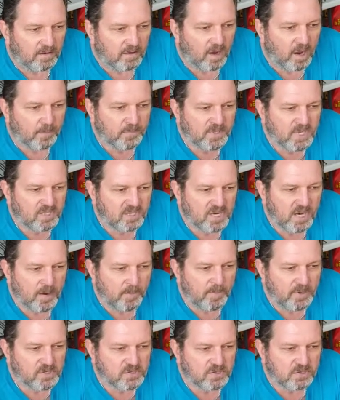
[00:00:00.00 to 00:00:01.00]
up to
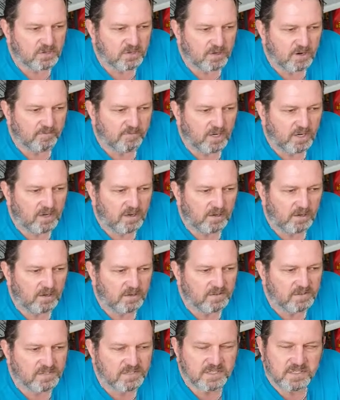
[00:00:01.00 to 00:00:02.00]
temperature of
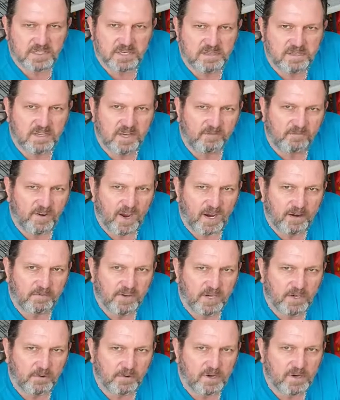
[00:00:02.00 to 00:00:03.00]
165
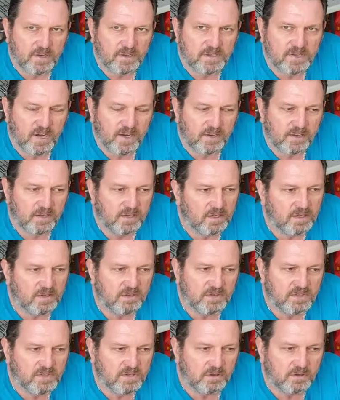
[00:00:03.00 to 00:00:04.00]
degrees on the
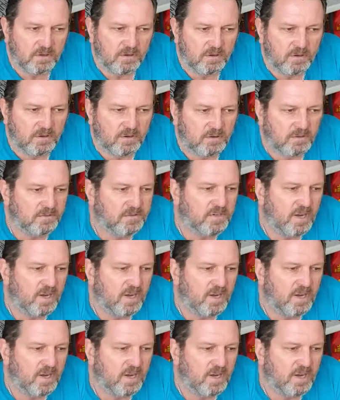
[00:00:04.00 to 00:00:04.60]
internal